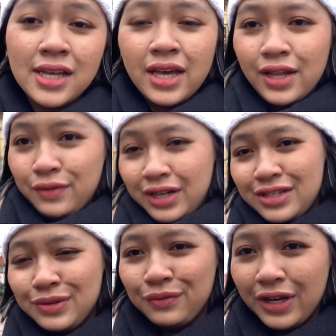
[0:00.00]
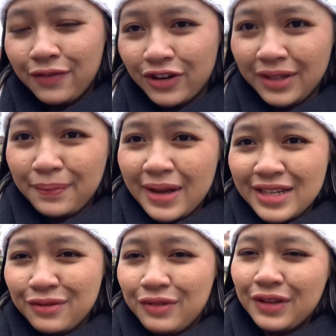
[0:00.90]
and we need to wait for the
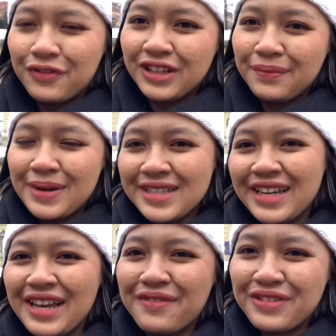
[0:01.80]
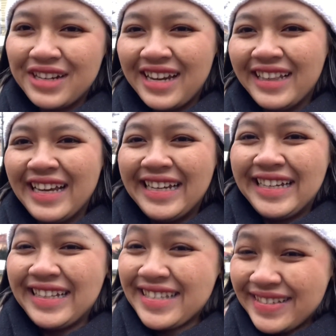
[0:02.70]
bus. We wait for the bus like every day. Like
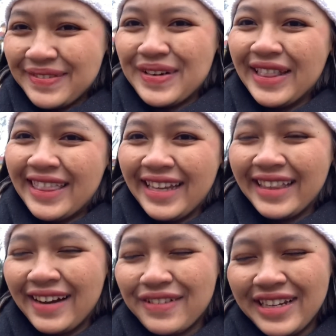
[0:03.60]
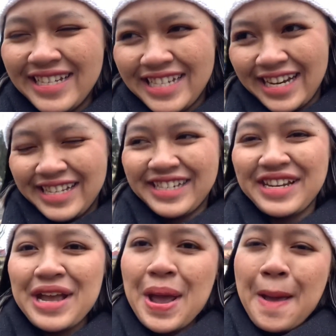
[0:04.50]
that's one thing that really changed
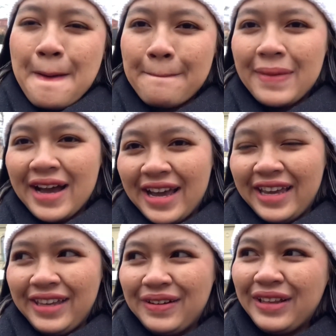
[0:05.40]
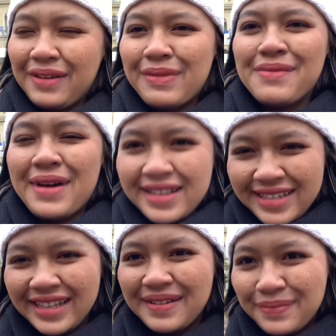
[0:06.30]
my, you know, like my
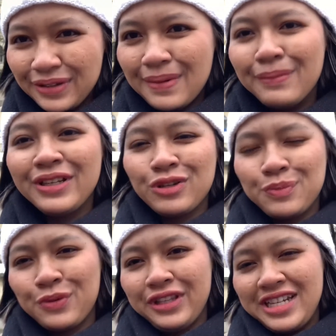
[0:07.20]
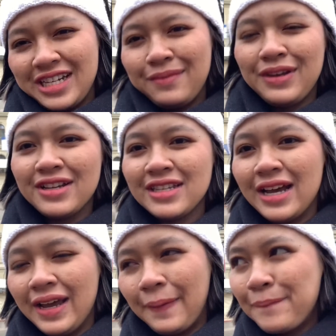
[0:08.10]
mindset about public transportation, because
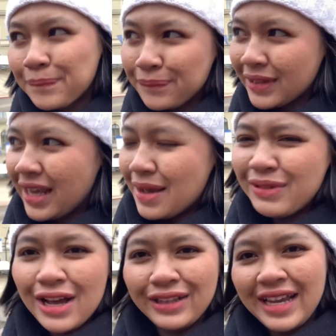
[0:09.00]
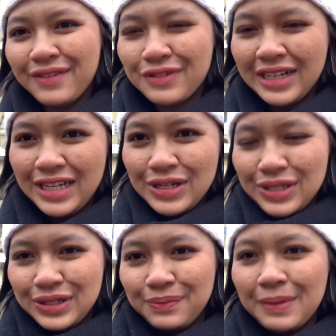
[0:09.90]
I'm not like really
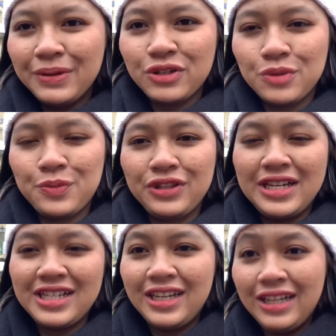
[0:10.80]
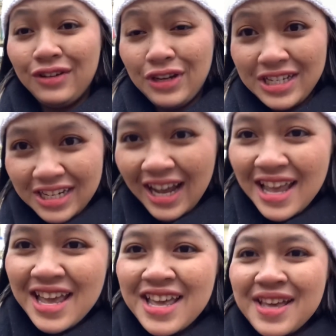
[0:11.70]
used to public transportation in Indonesia,
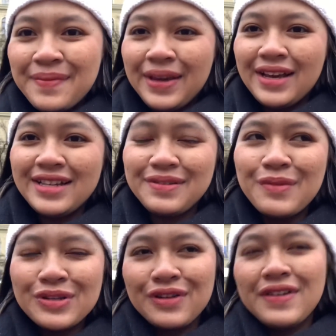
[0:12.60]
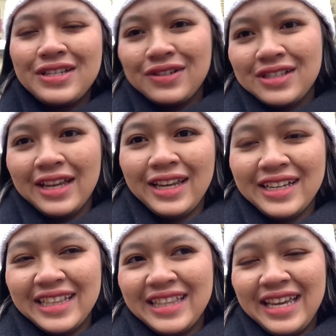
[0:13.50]
because most of us use like
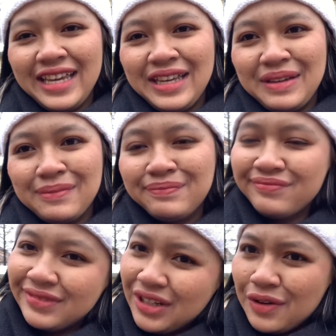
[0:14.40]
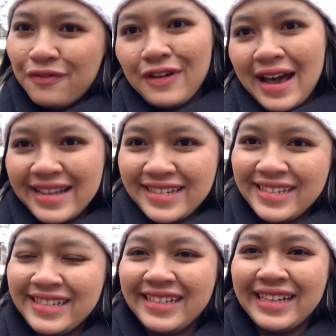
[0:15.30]
they, you know,
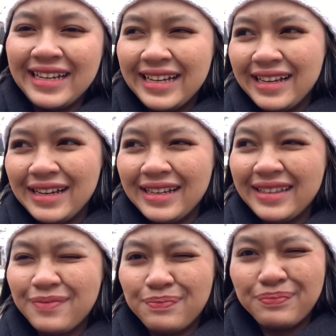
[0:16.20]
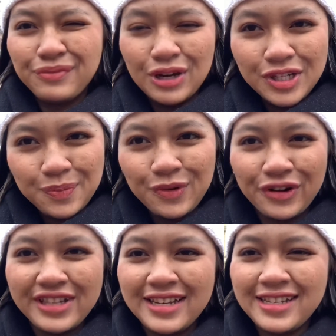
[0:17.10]
fast
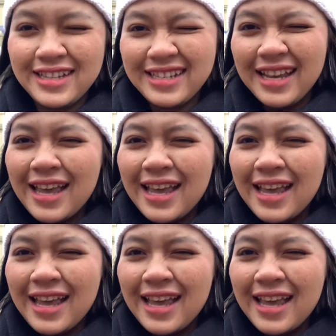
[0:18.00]
transport such as